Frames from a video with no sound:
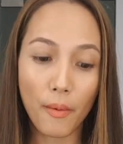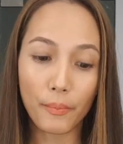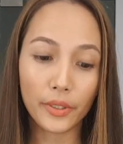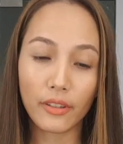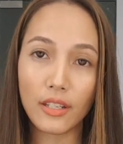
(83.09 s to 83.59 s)

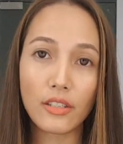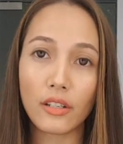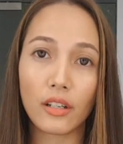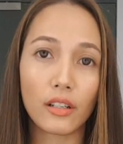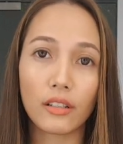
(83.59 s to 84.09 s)
But these
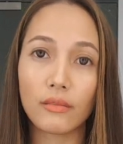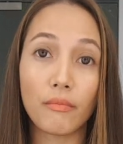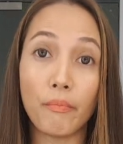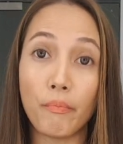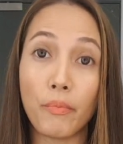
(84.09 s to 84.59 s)
are
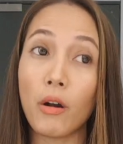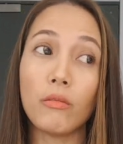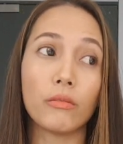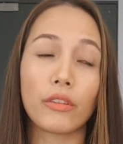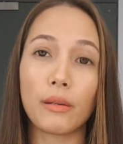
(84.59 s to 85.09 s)

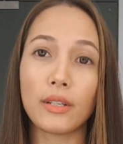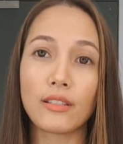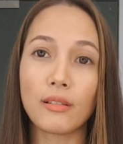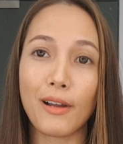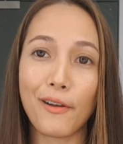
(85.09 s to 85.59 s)
both. I mean,
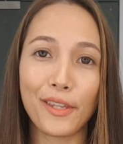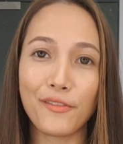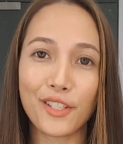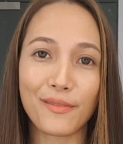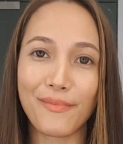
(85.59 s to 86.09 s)
somehow
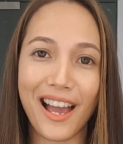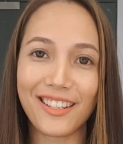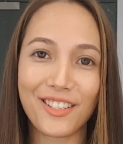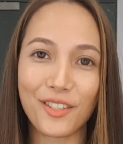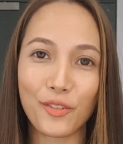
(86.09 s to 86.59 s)
they've just
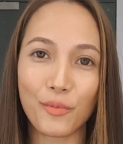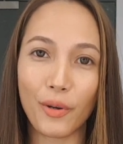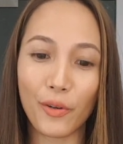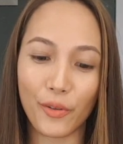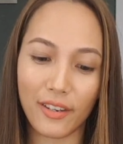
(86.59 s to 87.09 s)
managed to do
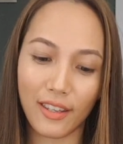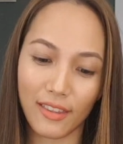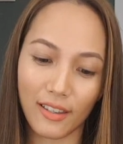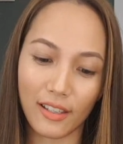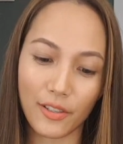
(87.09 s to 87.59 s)
both, and I
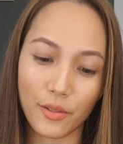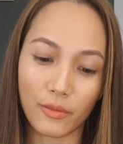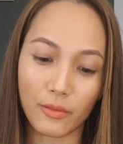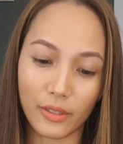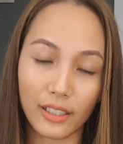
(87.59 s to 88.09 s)
think that's
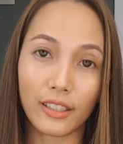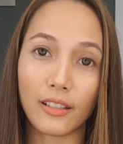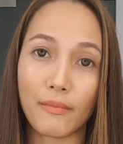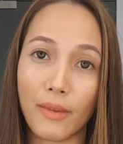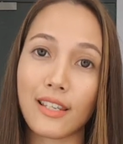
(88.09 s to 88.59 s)

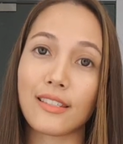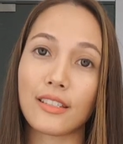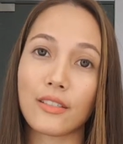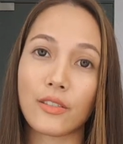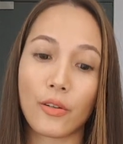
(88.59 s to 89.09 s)
really
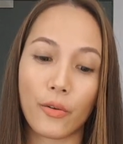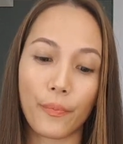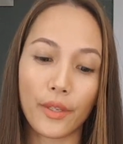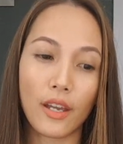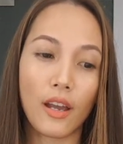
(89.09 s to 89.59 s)
amazing. So